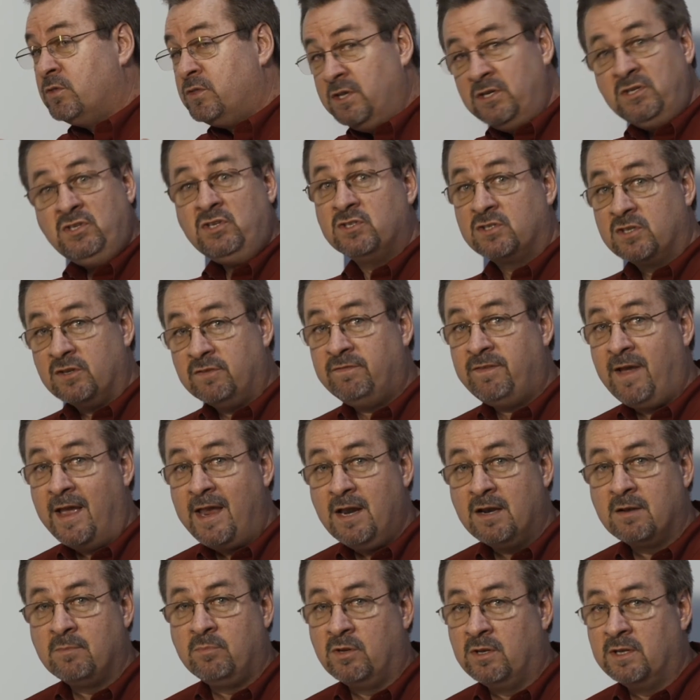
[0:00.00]
This is
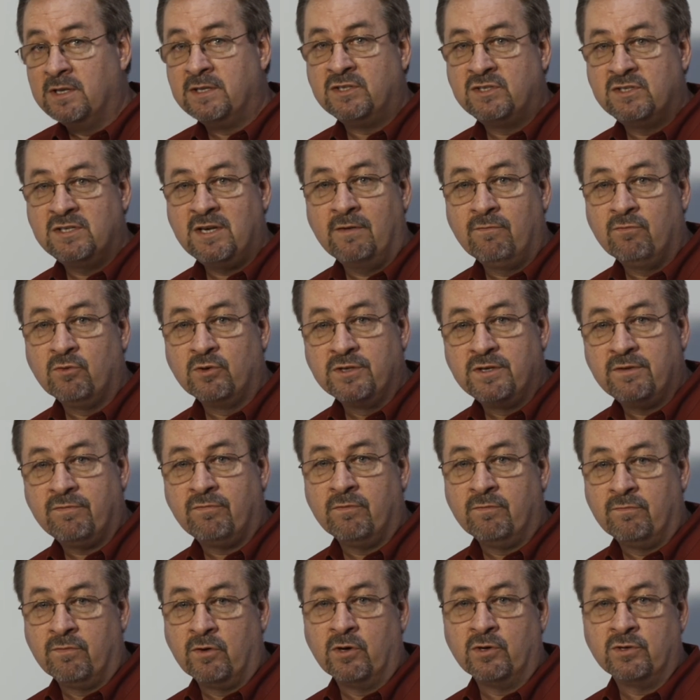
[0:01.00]
available in several
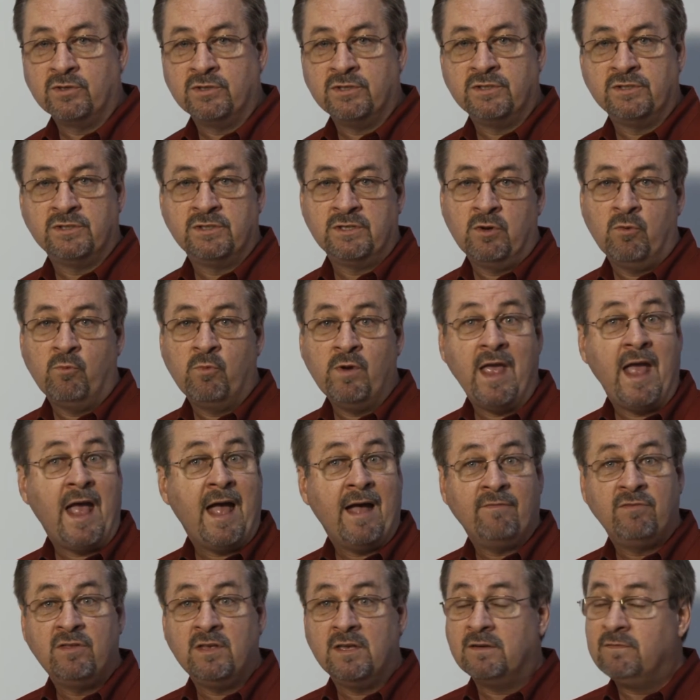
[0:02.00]
different versions. We
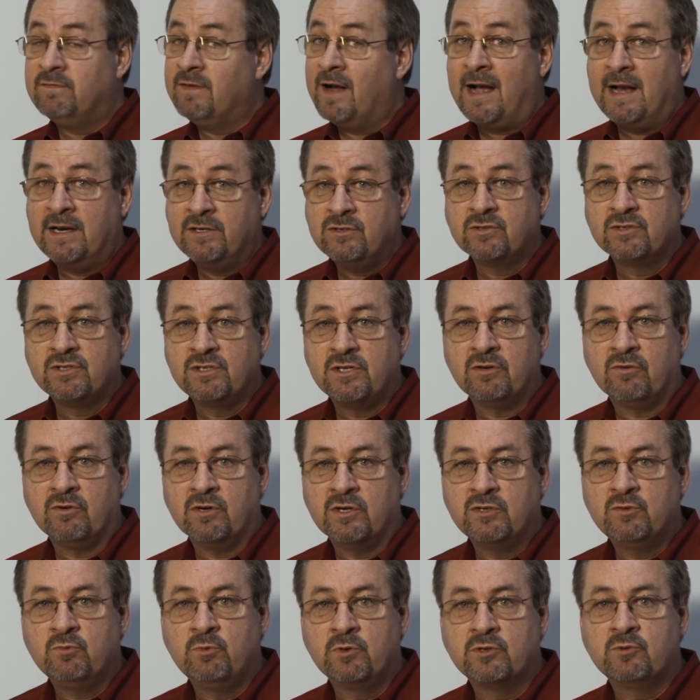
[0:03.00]
have the Advisor
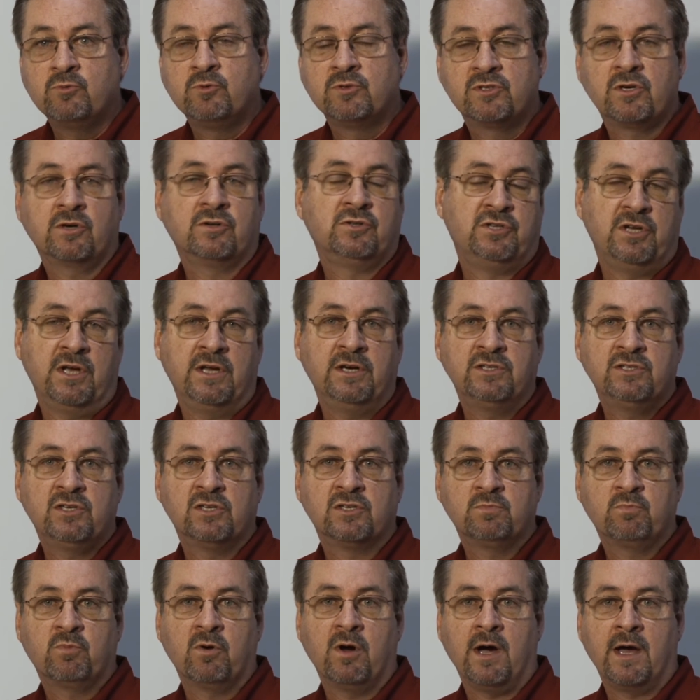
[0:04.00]
series, which was our Genesis
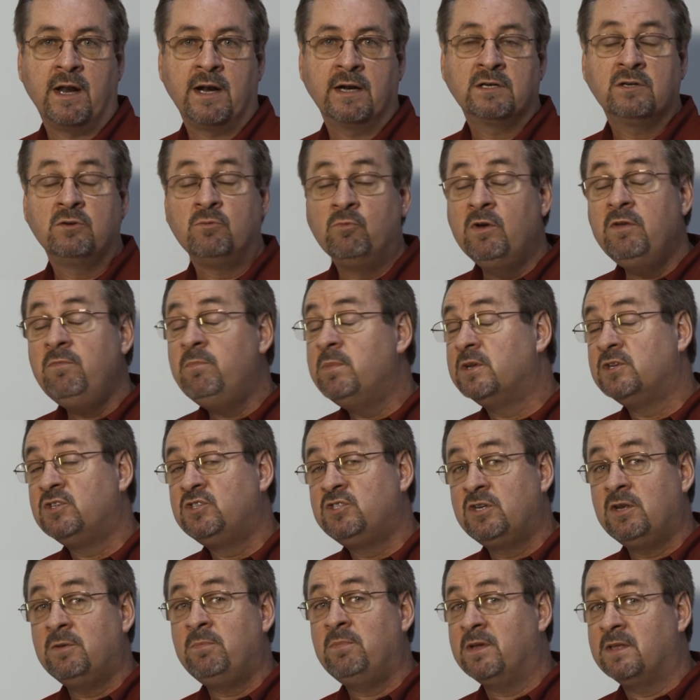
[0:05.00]
product, and we've been
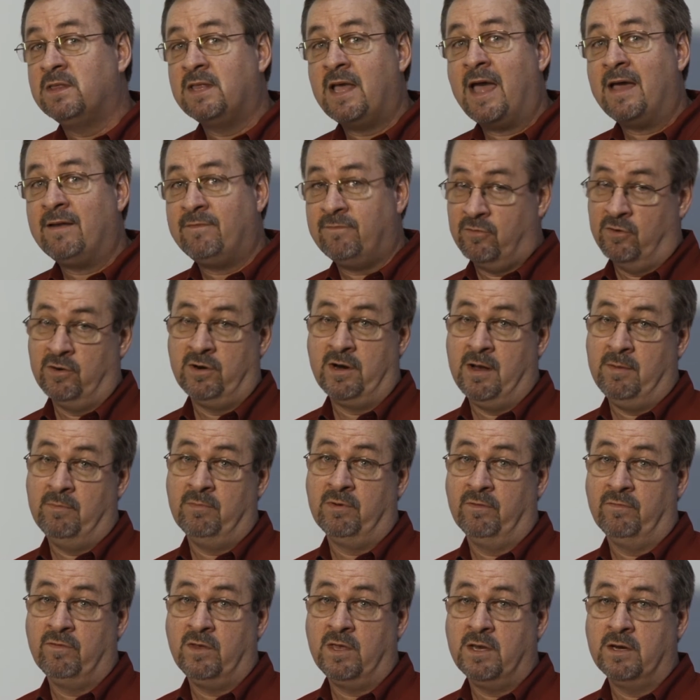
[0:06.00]
shipping that for a number
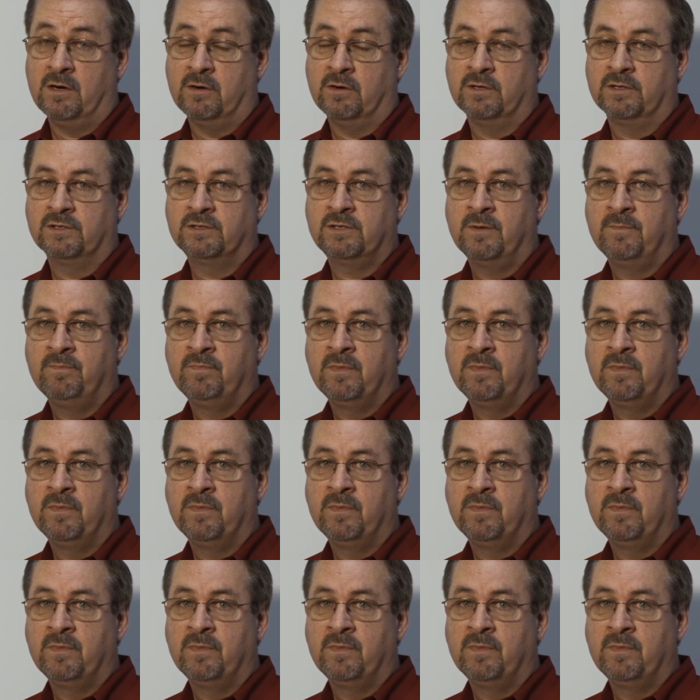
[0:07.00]
of years.